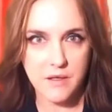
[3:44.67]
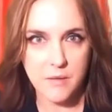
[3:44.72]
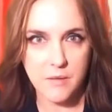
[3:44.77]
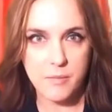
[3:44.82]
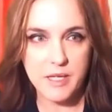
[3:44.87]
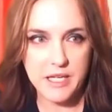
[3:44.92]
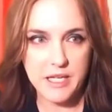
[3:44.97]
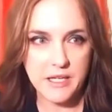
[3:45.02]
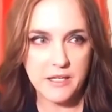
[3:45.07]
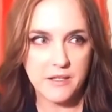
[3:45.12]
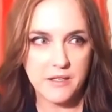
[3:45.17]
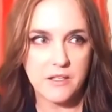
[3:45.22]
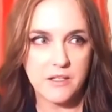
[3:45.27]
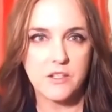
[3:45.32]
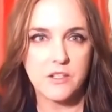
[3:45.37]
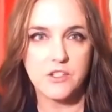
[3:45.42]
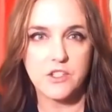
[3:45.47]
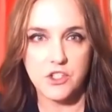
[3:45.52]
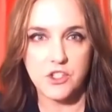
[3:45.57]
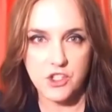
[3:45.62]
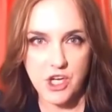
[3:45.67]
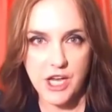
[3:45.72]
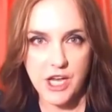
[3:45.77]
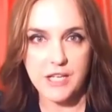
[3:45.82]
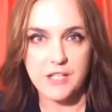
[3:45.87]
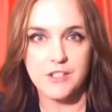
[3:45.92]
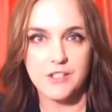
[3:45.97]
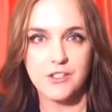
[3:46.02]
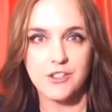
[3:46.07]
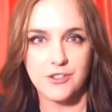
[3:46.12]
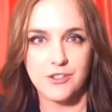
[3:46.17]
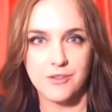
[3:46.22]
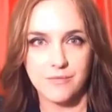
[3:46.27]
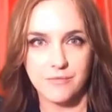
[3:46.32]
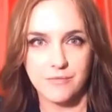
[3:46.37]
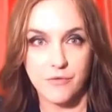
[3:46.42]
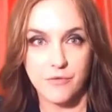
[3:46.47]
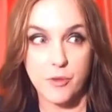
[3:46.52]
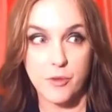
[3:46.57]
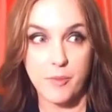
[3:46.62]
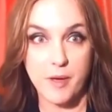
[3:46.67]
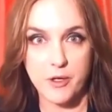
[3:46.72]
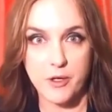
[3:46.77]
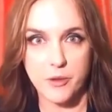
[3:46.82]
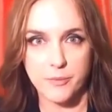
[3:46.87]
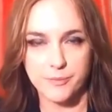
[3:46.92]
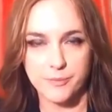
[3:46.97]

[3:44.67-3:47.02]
begin to change for the better.